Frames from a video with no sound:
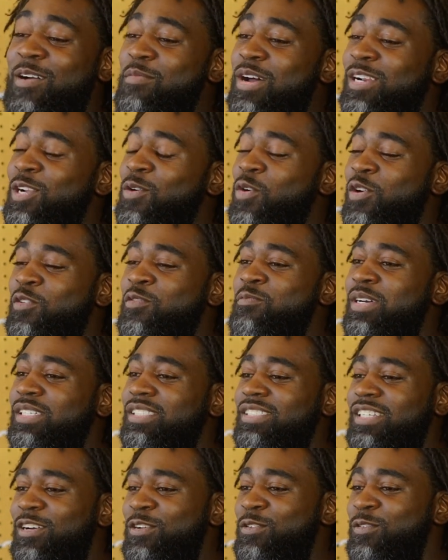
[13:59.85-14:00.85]
I'm about to work for
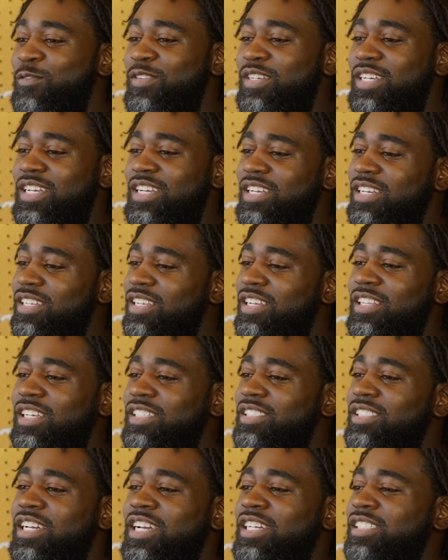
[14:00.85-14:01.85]
myself. They
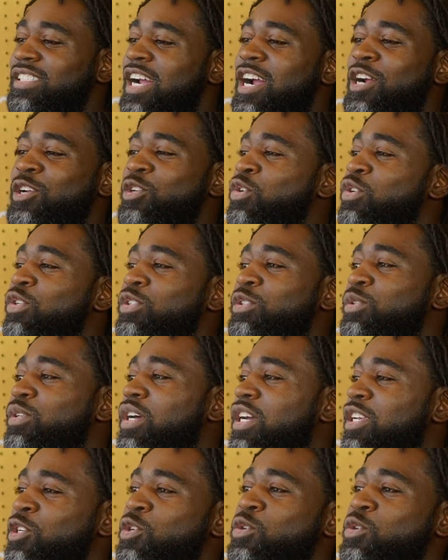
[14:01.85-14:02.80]
like Chaz, how are you gonna do that?